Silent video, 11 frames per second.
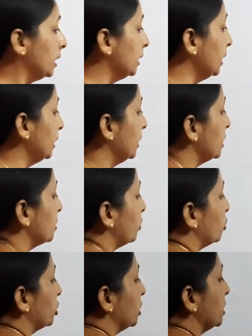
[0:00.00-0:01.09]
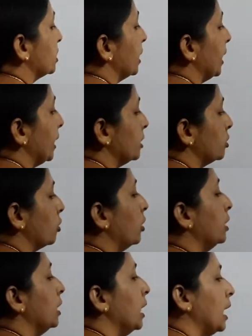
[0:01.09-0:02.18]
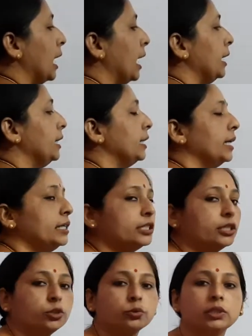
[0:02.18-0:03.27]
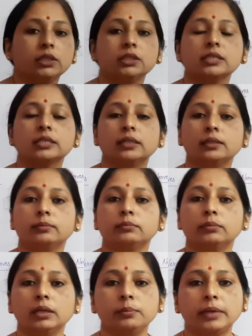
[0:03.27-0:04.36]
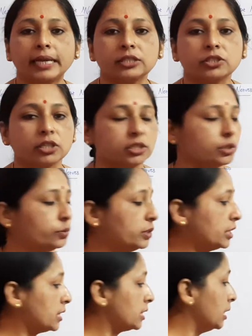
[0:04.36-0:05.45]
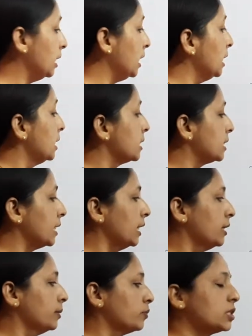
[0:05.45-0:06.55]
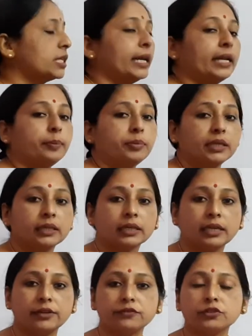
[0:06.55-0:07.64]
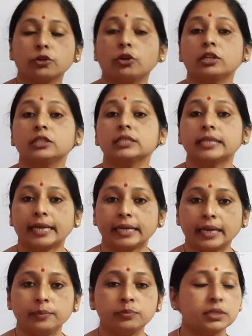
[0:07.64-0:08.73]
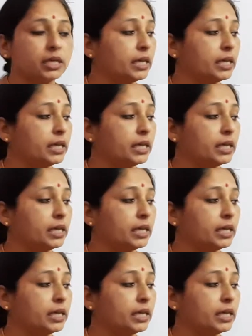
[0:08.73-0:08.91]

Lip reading: then this portion is the axon, and it ends into the bulb-like structure which is the synaptic cleft or synapse,